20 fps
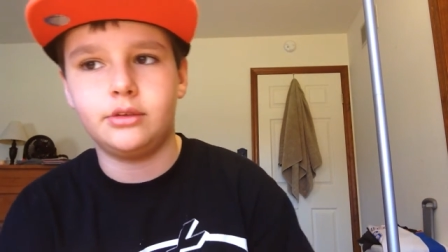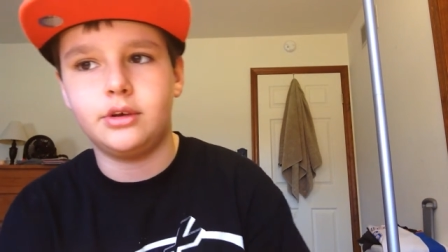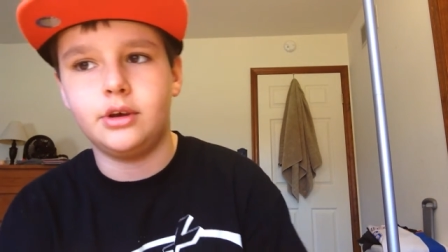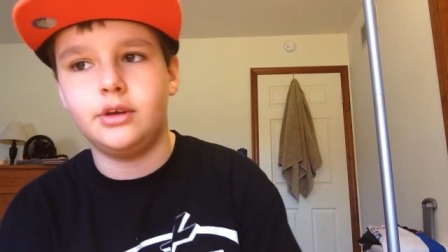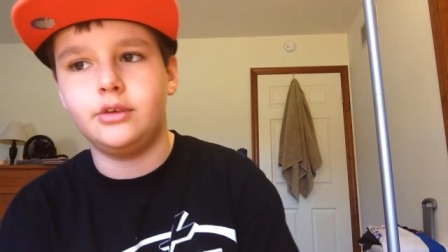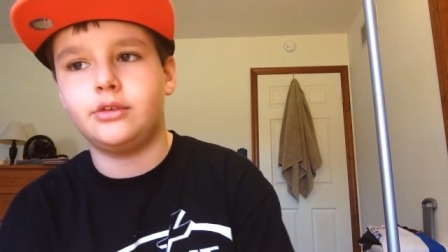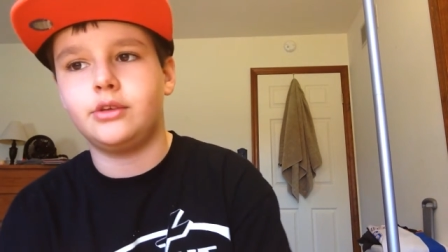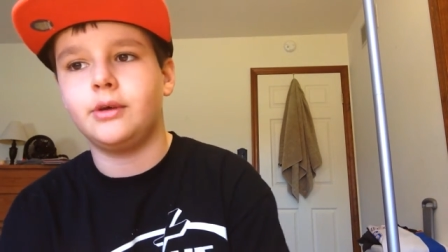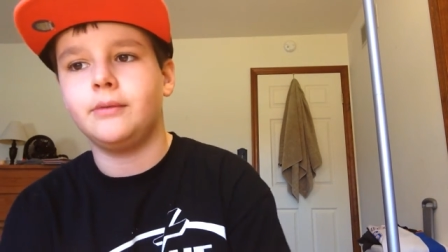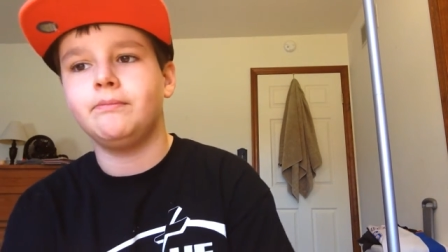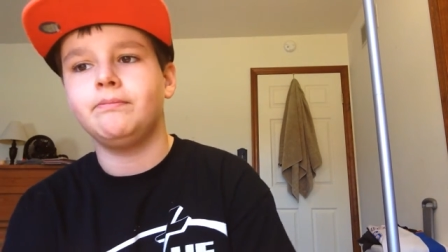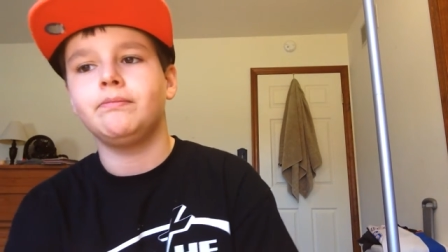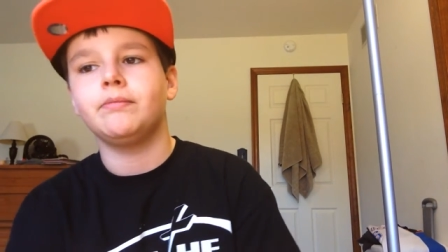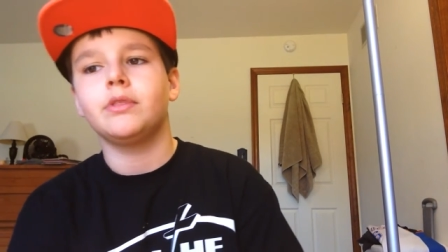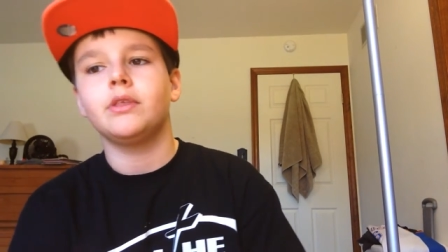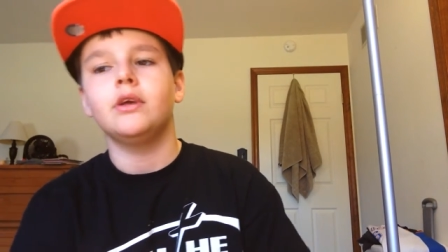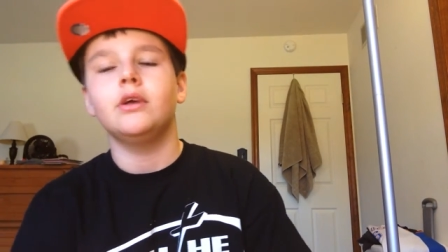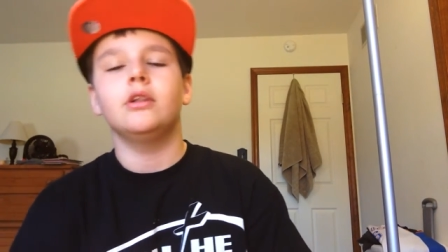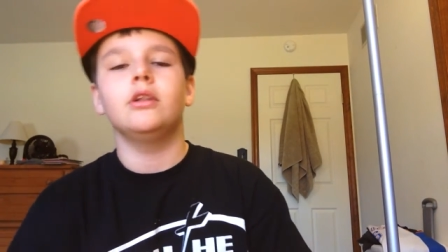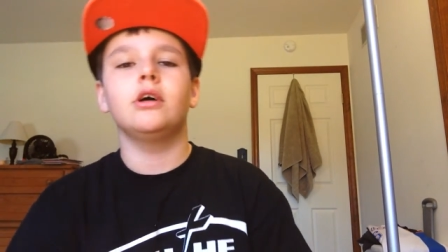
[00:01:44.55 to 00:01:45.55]
Because
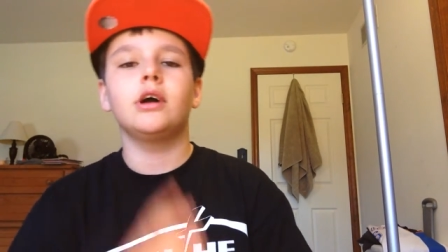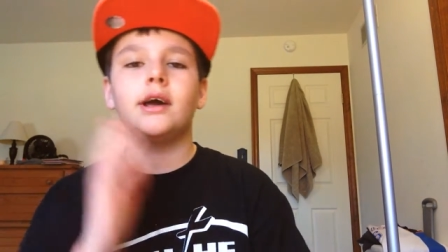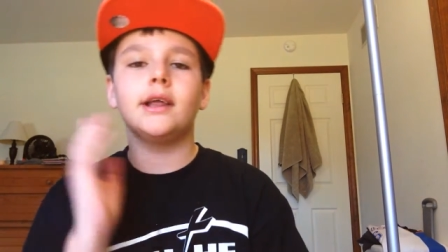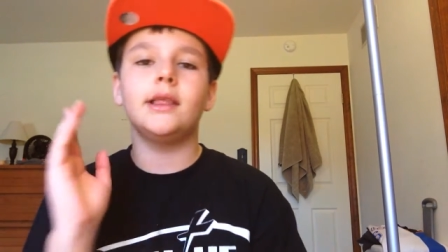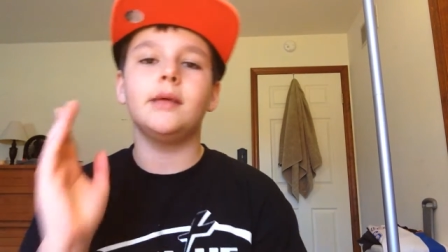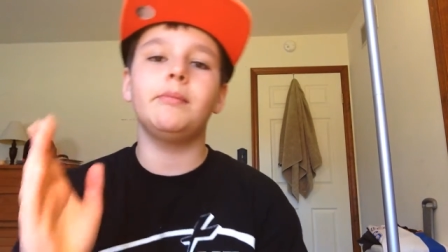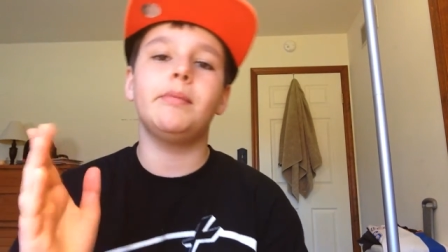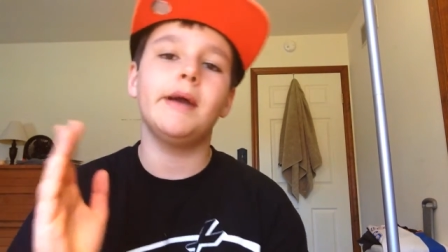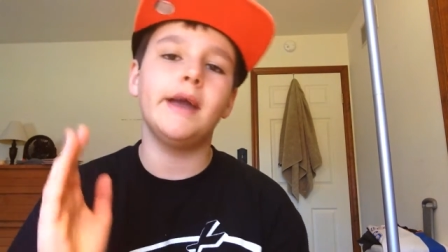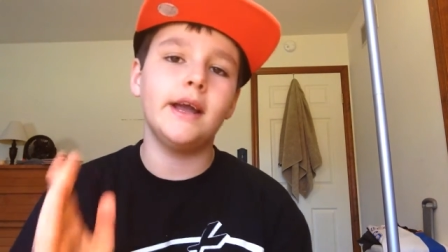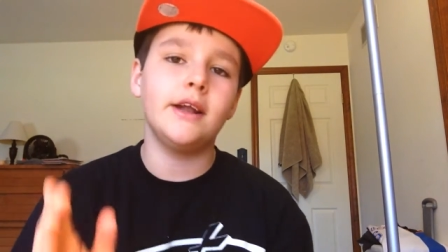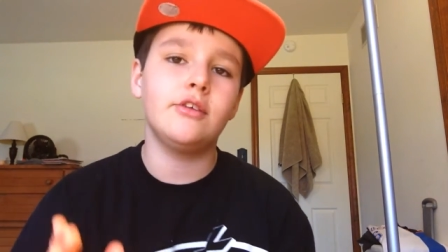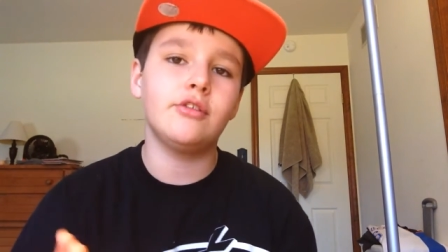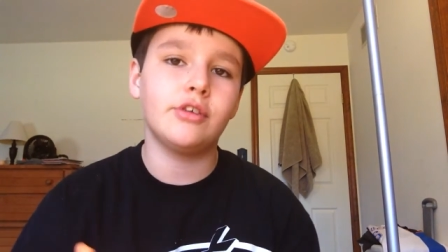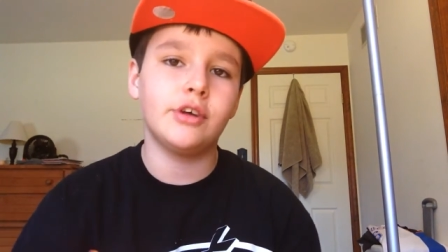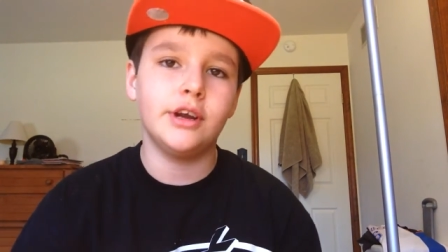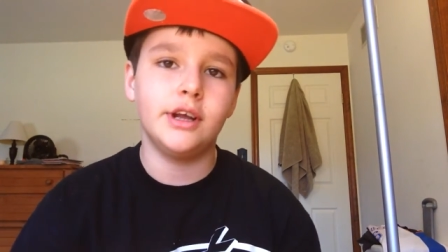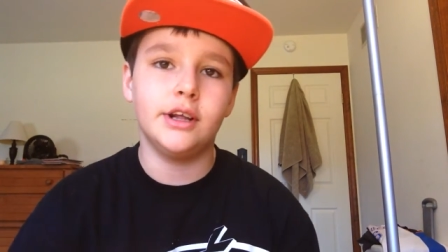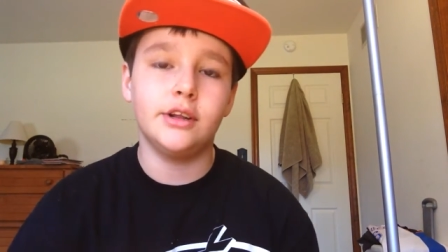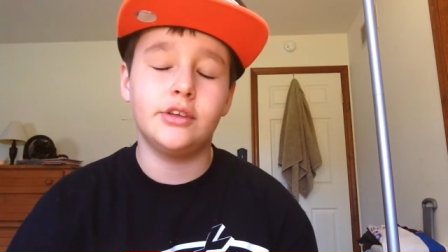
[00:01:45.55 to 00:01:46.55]
look at the
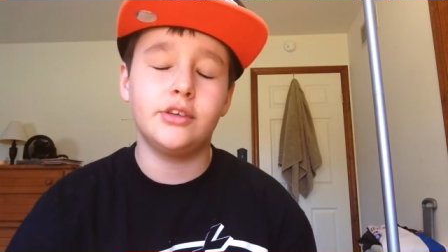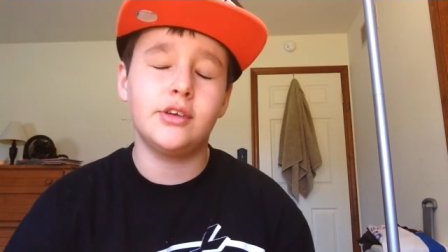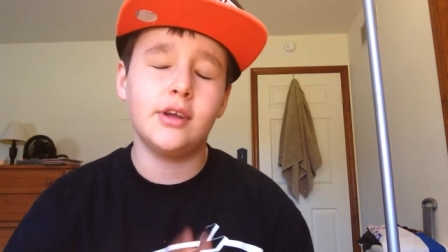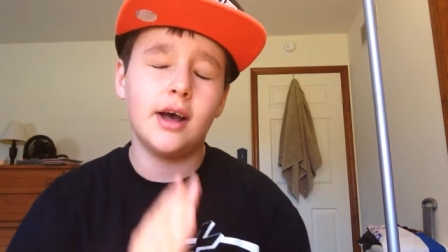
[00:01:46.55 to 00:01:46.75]
Patriots.